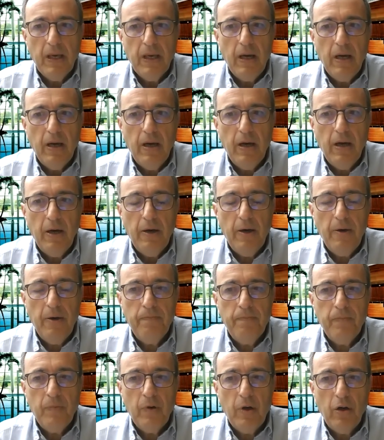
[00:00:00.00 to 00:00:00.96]

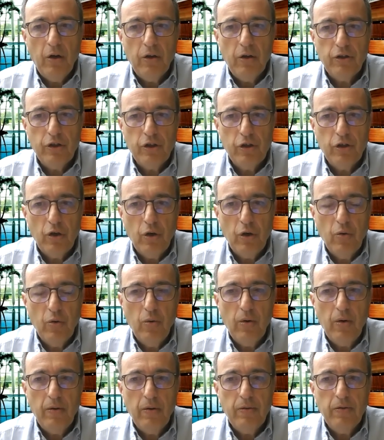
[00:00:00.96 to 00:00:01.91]

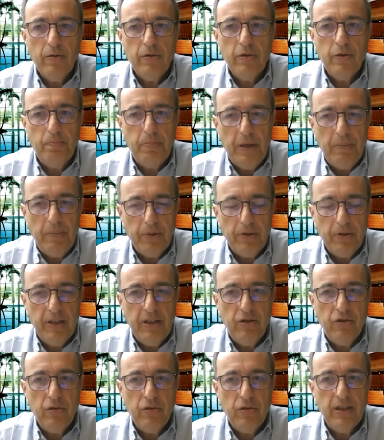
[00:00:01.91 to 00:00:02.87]
Also, the people
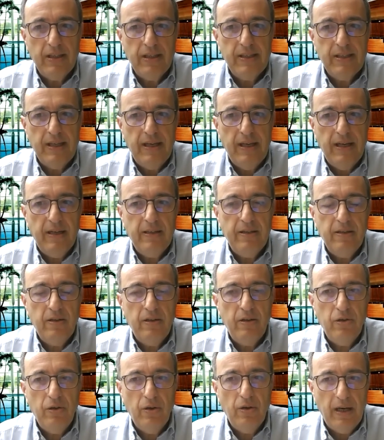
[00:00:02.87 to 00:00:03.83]
need to
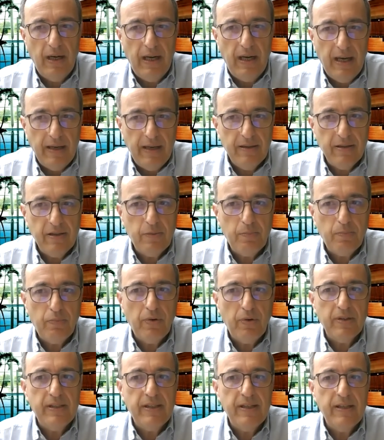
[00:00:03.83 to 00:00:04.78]
understand your alliance
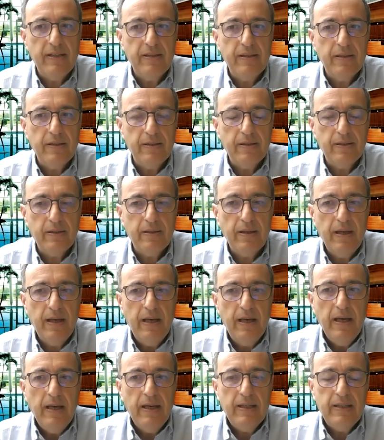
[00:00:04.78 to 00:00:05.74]
processes.
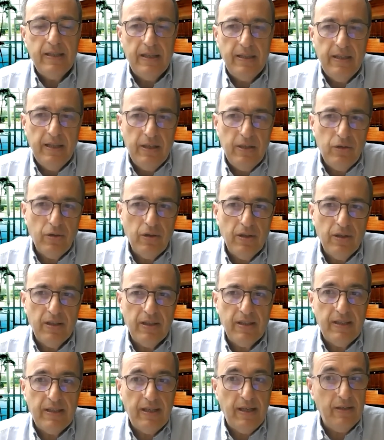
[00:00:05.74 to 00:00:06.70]
They need to
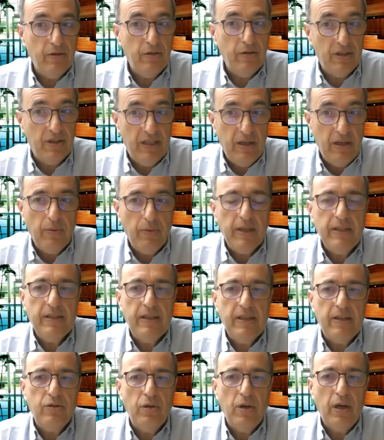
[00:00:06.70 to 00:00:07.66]
understand the tiering
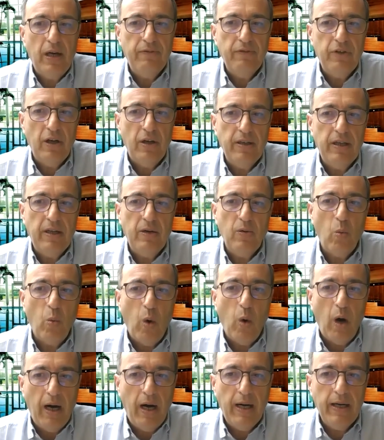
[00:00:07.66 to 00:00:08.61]
that you have done and
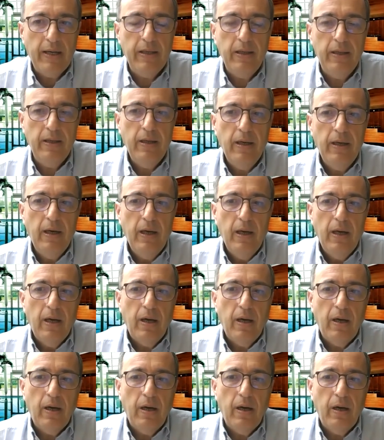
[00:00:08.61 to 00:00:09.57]
why.
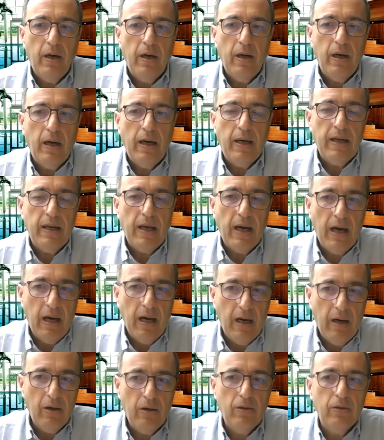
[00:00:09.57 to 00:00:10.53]
And
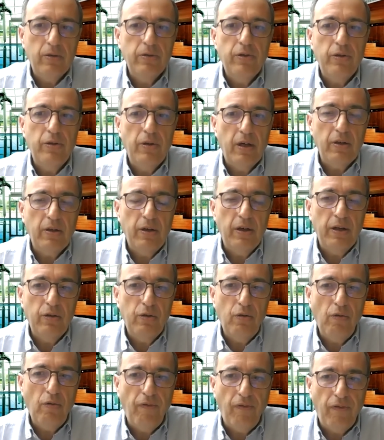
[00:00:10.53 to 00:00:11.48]
how you are going
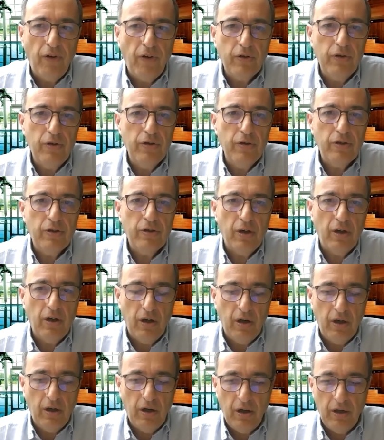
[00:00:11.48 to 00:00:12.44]
to focus
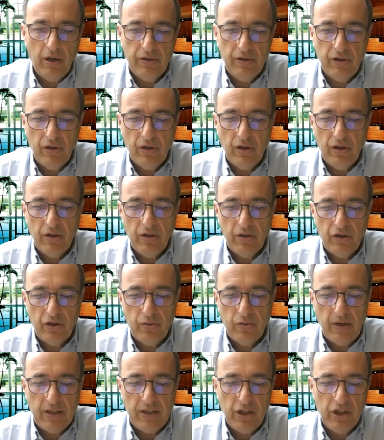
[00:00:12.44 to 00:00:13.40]
on the
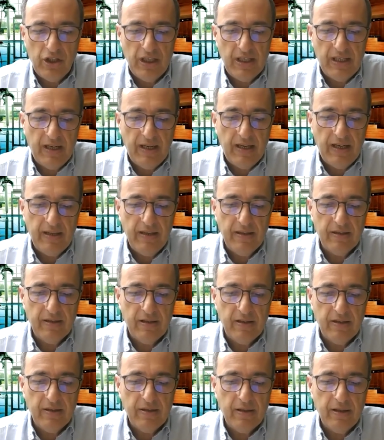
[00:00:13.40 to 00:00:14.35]
strategic
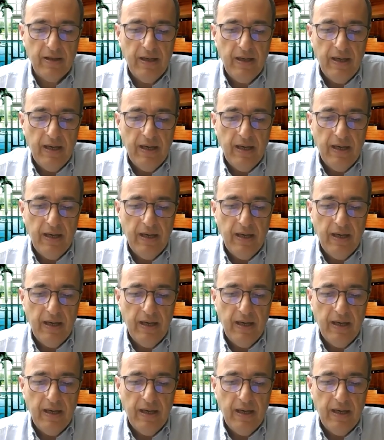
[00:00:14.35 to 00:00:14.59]
alliances.